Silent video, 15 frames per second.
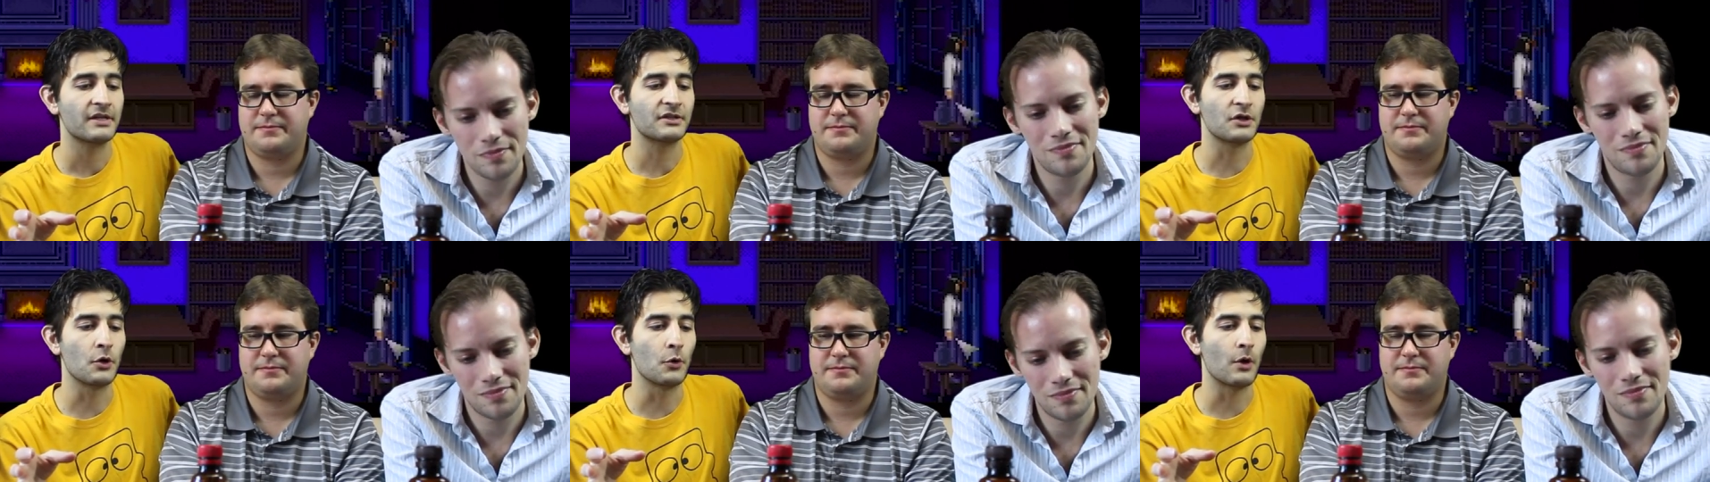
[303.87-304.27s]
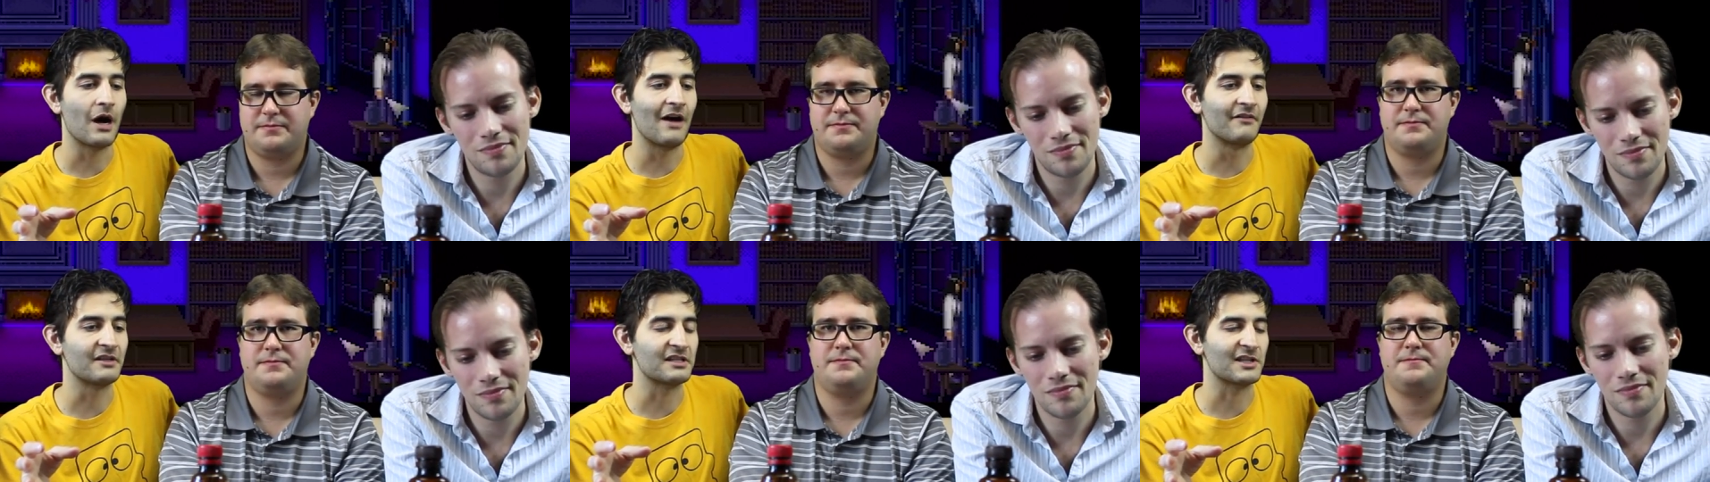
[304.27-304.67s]
Speaker 1: So
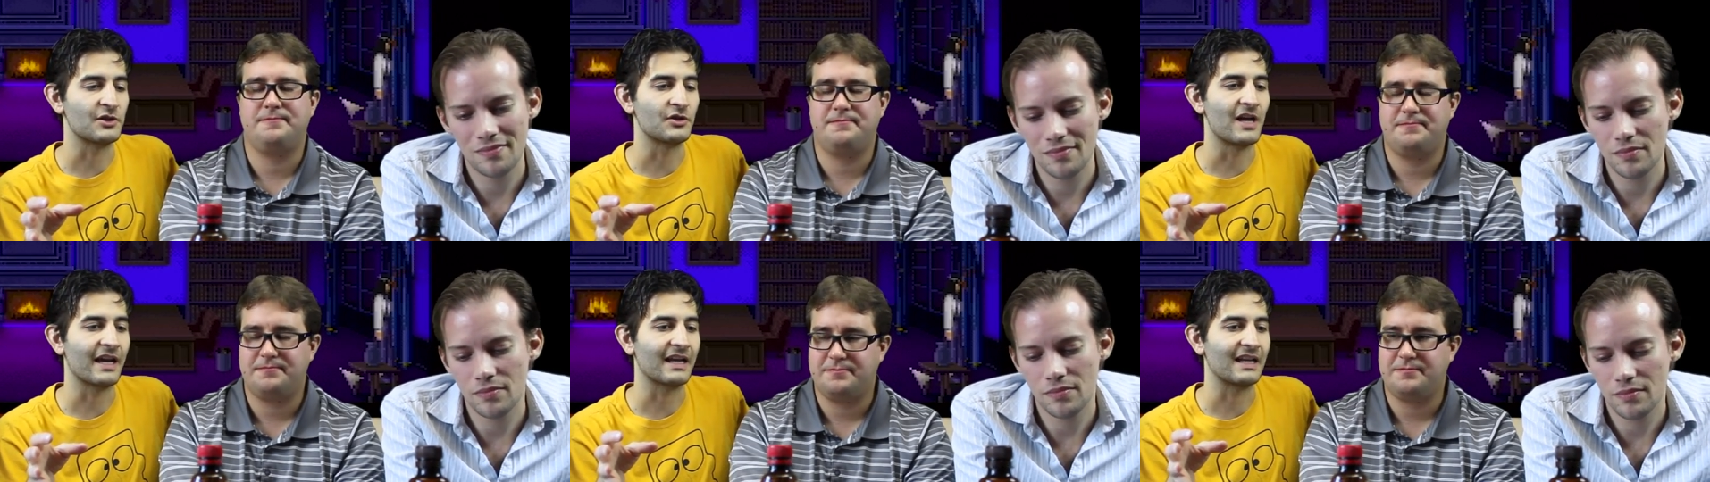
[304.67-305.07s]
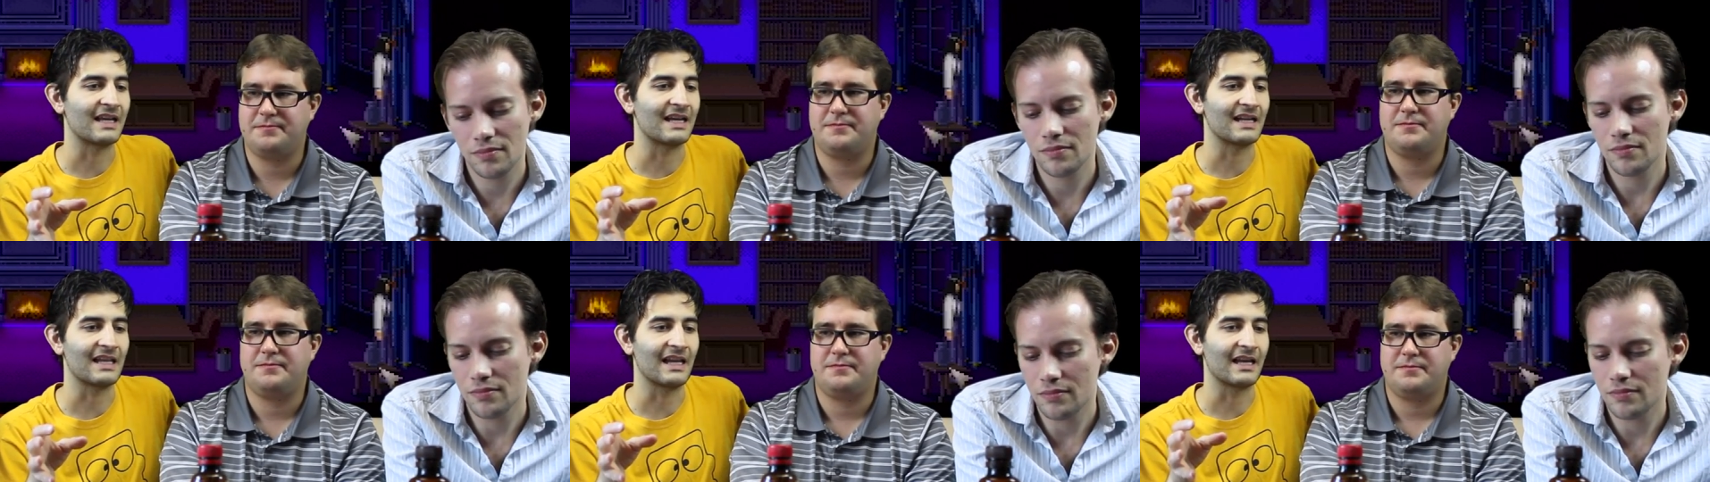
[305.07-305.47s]
obviously you're not mm-hmm. going
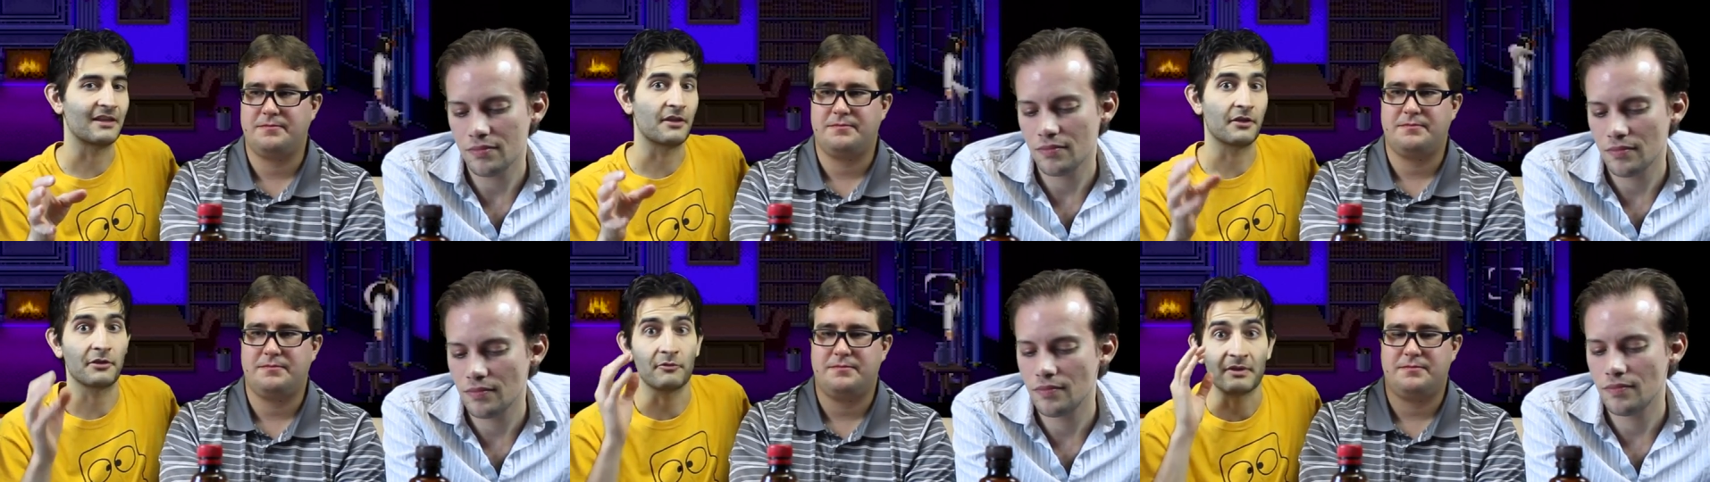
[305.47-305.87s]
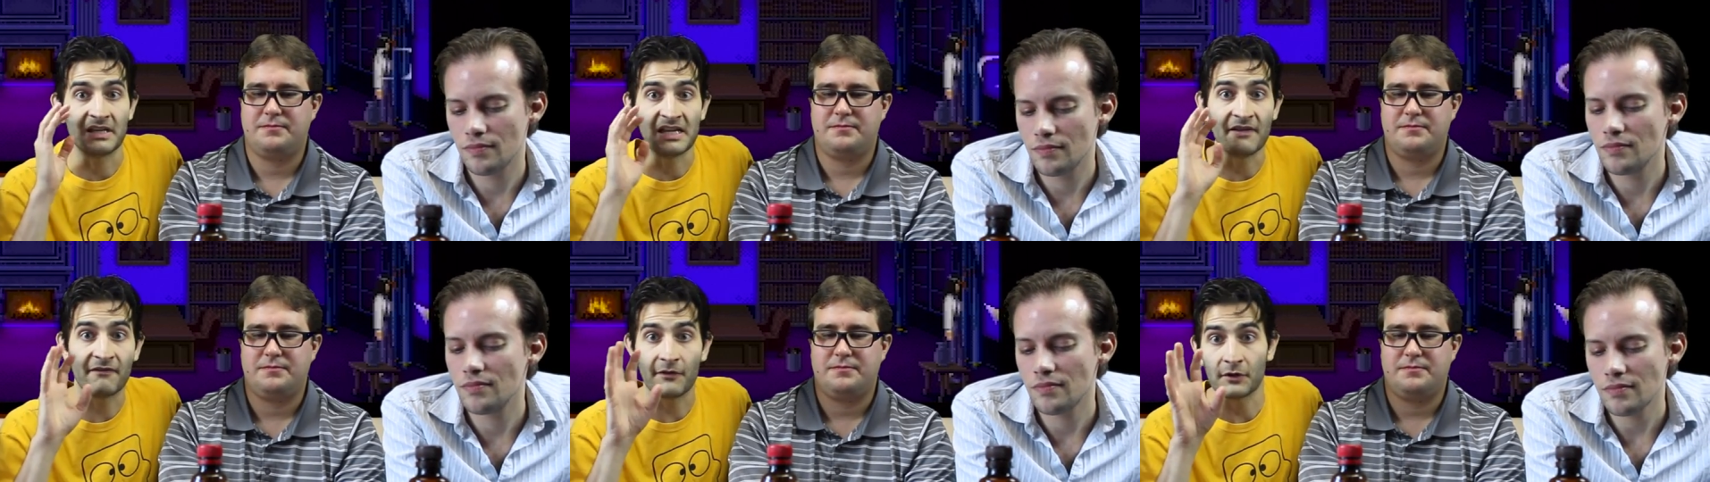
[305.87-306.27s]
to get like the
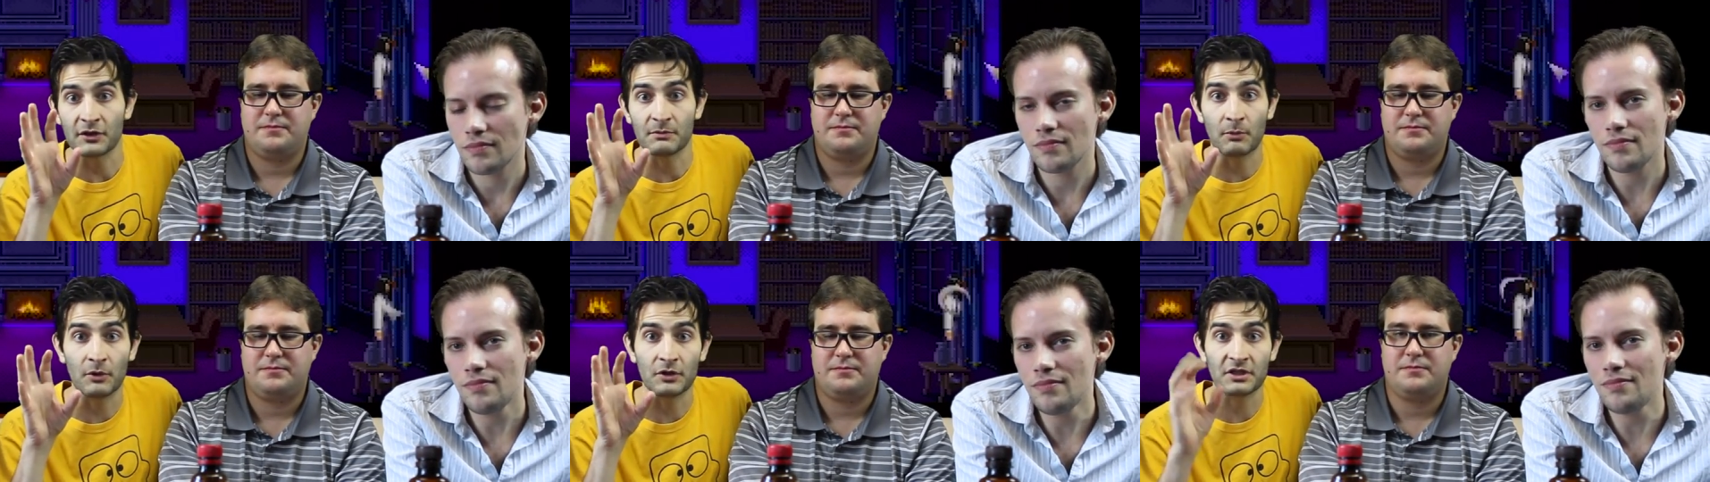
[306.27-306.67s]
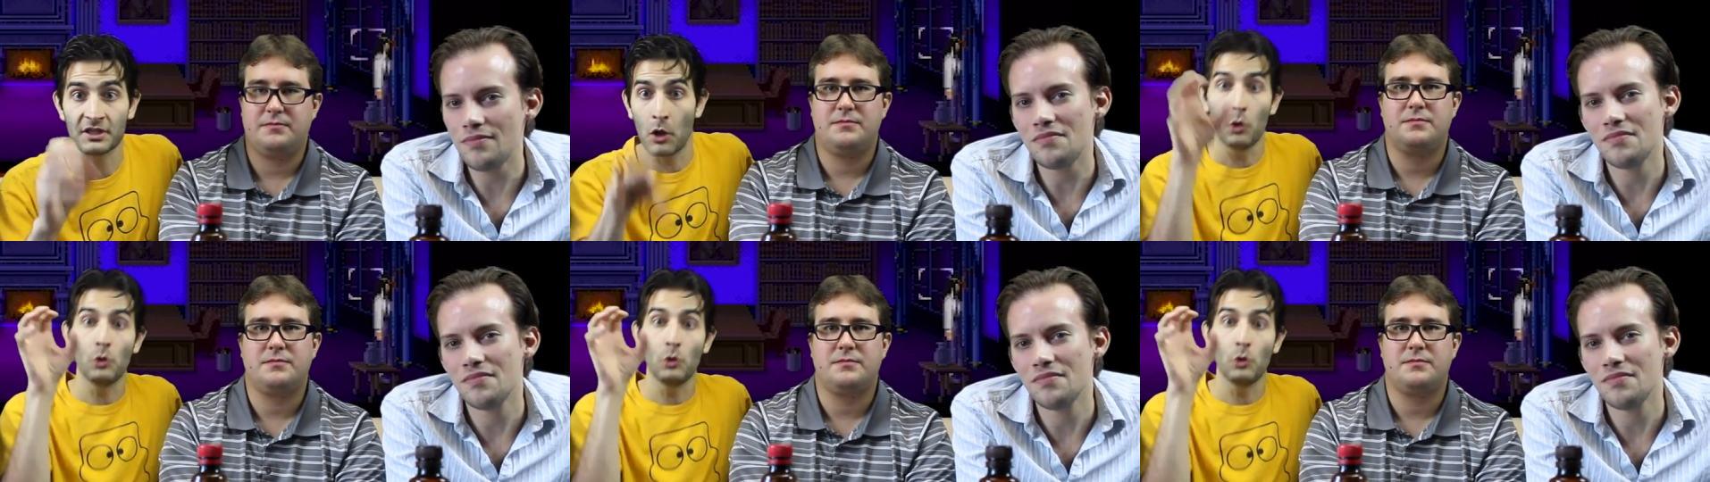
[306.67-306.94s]
3D first person.